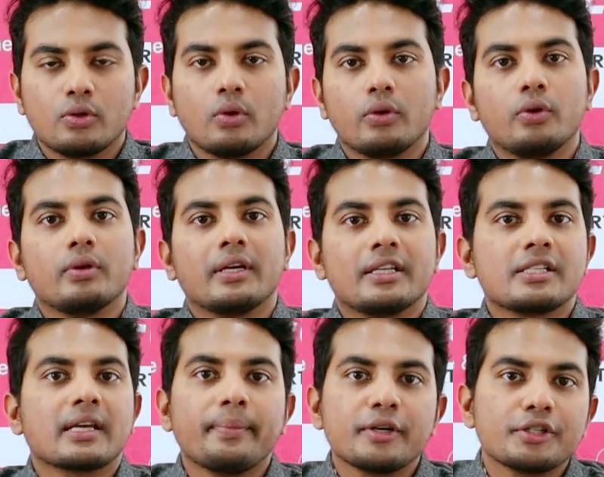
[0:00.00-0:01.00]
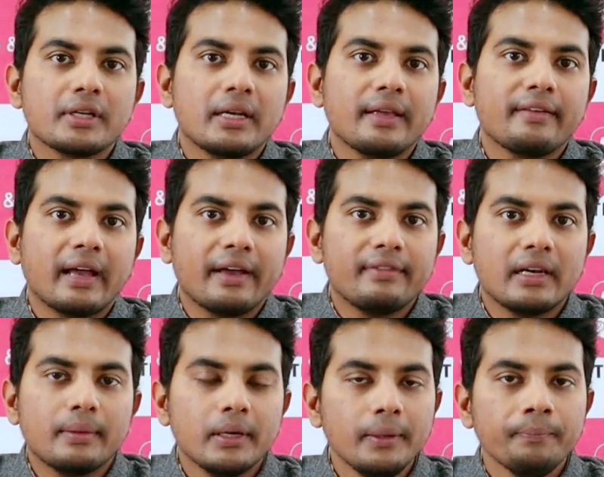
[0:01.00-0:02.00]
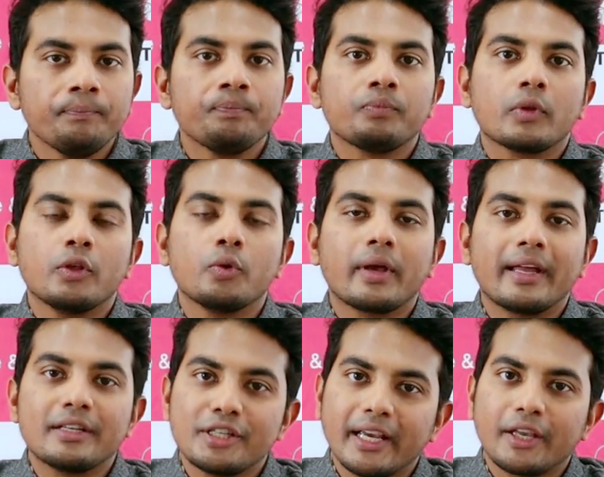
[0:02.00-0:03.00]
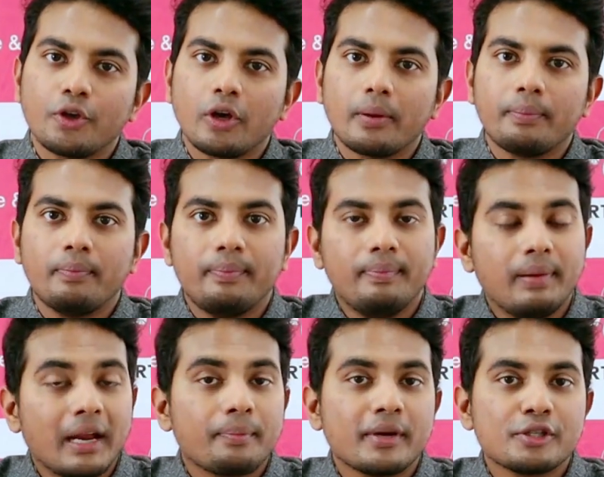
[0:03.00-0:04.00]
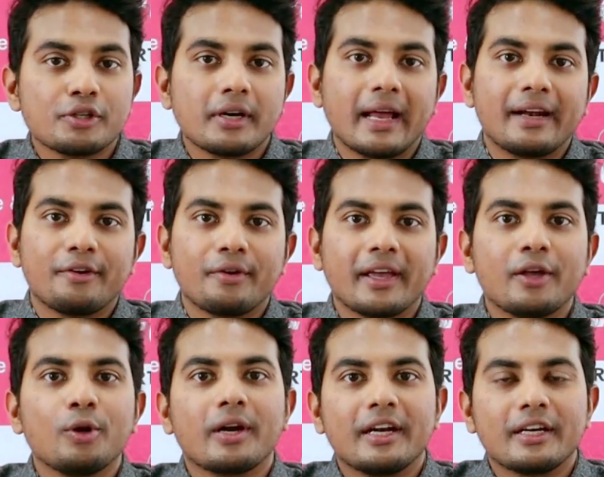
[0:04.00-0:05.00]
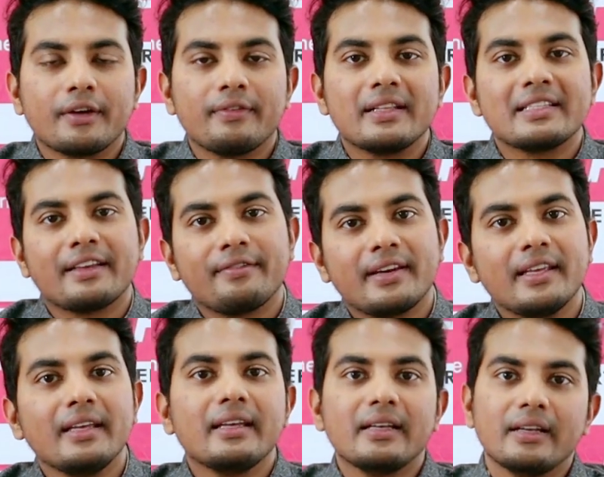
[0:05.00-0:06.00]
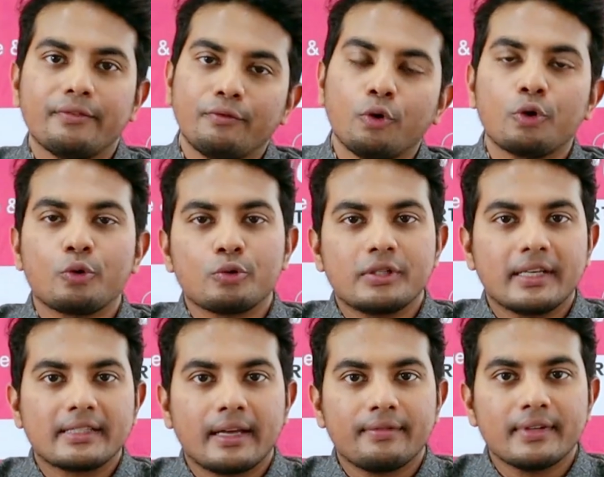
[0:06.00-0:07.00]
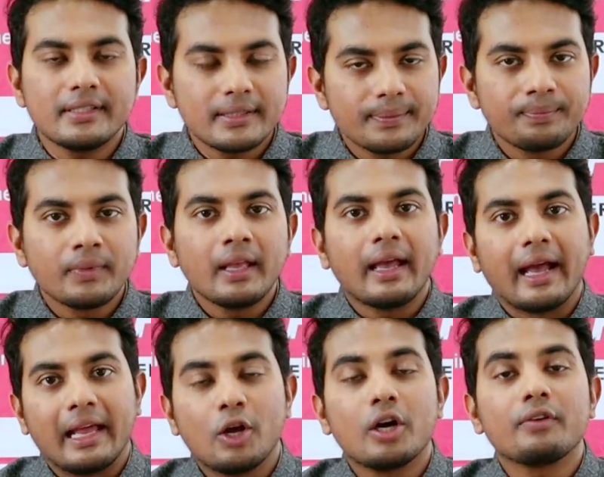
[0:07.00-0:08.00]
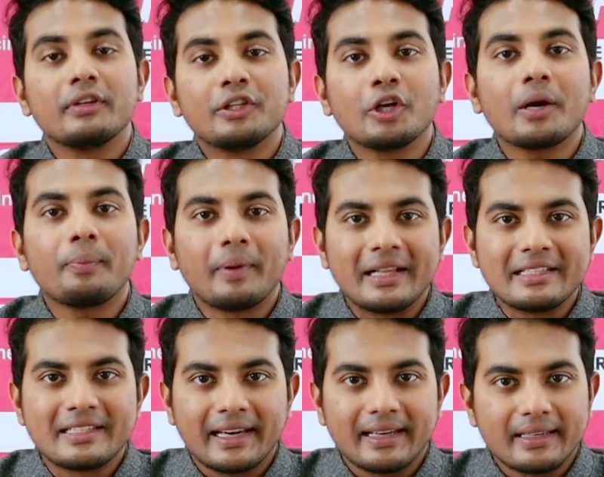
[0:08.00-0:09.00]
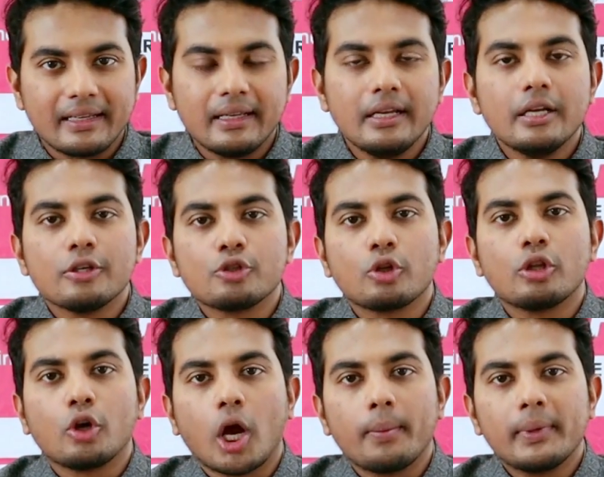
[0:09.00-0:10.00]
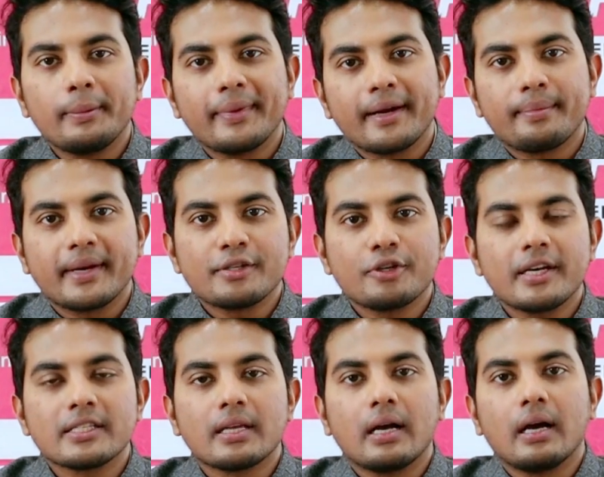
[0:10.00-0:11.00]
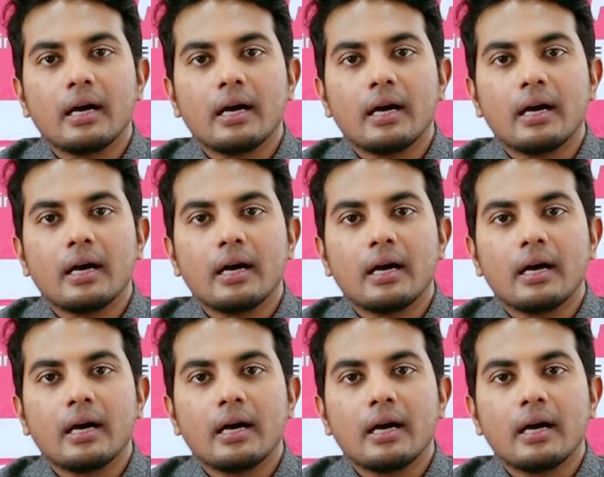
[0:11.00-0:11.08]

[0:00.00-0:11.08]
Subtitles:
So, this commercially available. You can check your blood pressure at regular intervals every 4 to 6 hours along with your pulse rate. So, the normal blood pressure is